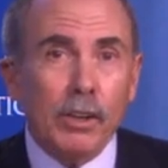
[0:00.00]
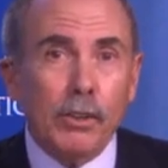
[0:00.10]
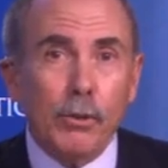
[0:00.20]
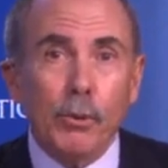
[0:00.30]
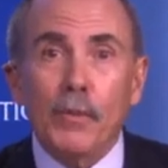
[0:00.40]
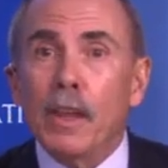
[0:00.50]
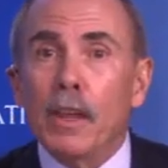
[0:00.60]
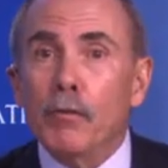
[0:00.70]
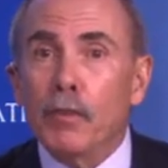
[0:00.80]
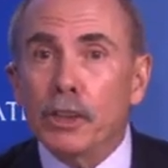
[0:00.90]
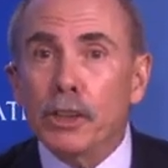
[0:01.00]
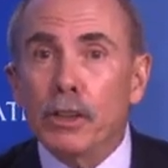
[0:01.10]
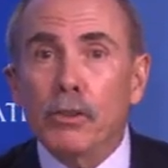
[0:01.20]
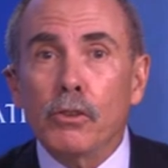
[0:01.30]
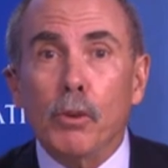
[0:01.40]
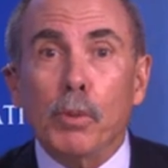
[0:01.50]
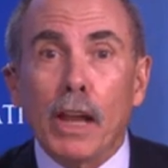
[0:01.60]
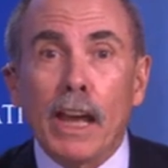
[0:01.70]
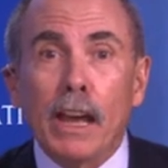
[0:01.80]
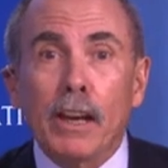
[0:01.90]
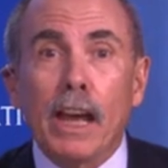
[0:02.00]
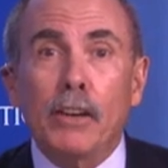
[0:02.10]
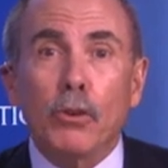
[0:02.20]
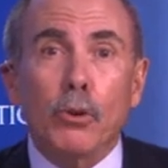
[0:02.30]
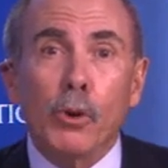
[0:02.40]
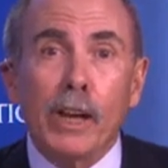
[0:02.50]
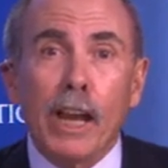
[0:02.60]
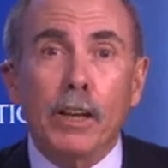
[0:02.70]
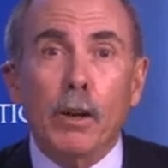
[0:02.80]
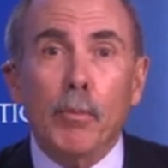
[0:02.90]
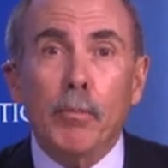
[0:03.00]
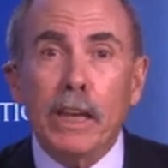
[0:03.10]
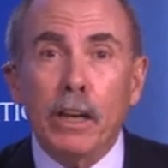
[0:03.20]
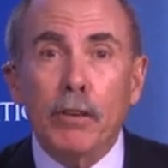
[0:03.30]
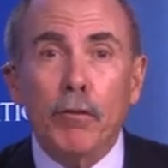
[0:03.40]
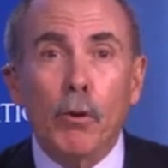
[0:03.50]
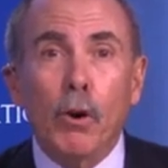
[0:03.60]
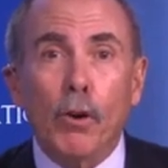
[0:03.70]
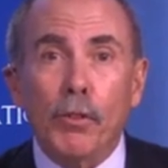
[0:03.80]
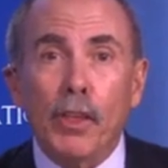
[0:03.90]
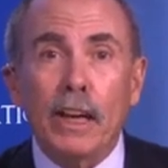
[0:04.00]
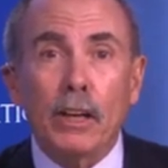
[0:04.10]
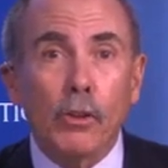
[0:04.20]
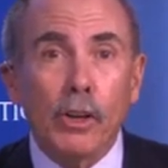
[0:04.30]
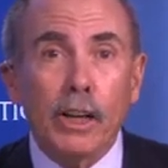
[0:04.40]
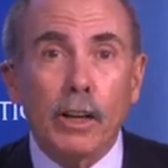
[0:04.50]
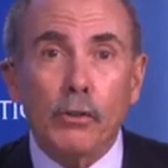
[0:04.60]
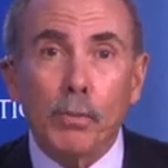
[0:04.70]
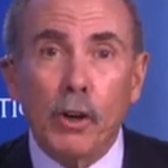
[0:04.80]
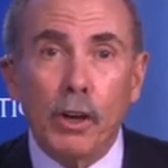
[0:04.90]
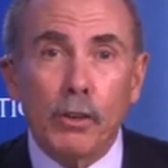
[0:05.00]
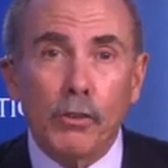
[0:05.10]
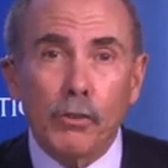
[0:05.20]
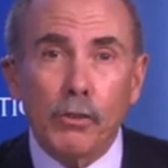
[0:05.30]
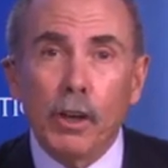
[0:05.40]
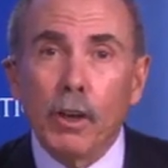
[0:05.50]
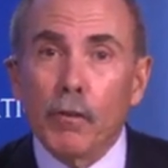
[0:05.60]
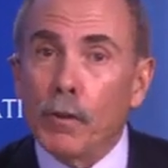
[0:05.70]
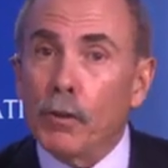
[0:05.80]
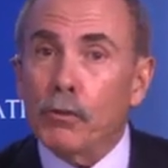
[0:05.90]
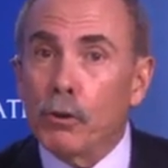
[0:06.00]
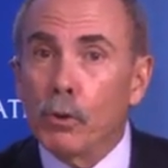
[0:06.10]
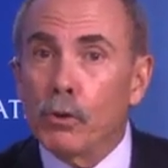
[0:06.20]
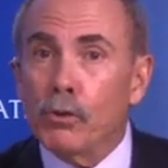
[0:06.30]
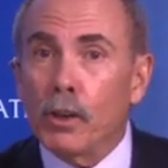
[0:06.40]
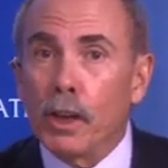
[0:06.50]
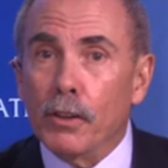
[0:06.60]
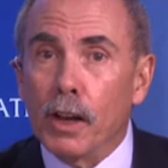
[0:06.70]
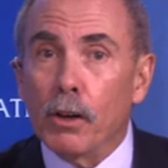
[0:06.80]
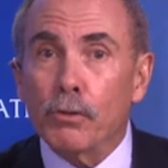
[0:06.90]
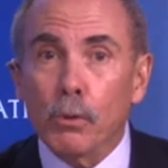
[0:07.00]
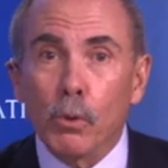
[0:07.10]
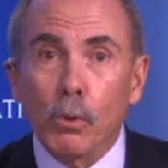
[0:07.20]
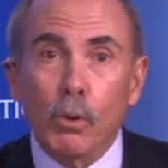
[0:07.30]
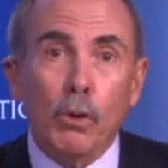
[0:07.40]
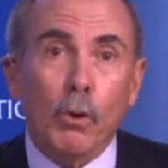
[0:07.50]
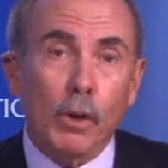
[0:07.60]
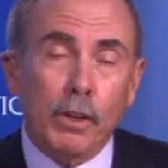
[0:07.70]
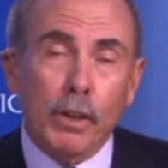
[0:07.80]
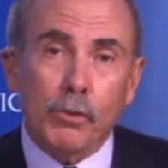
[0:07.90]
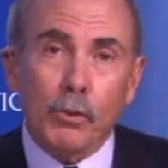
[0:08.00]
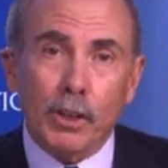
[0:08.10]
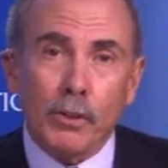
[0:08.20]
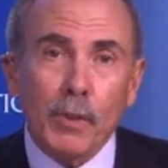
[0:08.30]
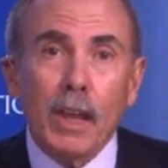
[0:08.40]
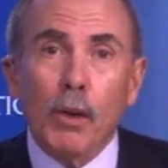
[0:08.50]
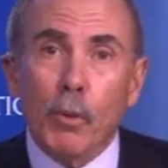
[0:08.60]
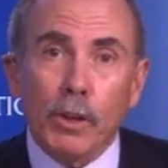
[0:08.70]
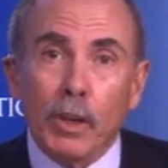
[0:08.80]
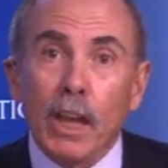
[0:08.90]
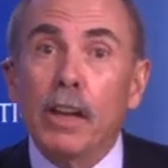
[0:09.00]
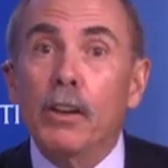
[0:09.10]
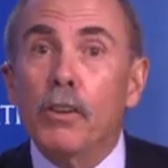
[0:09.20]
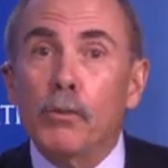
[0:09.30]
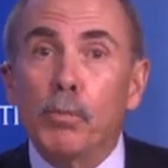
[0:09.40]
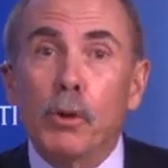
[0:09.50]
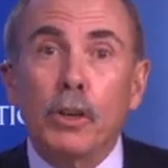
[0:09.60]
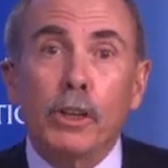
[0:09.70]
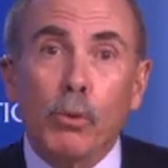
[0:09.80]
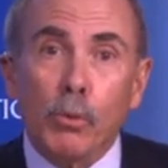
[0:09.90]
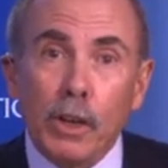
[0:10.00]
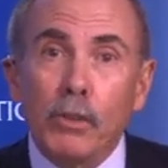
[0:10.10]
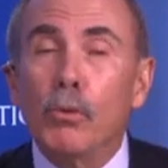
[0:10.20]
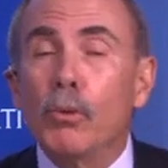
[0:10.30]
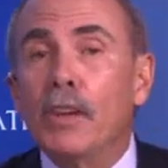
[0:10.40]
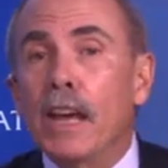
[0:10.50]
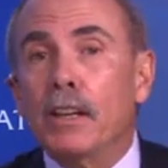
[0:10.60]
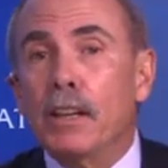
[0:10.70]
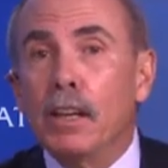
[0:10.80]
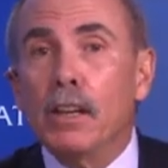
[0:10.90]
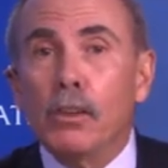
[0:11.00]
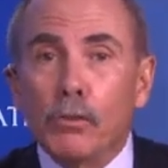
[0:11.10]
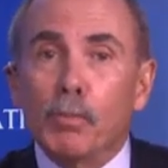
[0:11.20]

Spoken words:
to vision, to plan, and to create meaningful, authentic learning experiences for the students in their school or district. When you get into this book, you read through the 8 keys,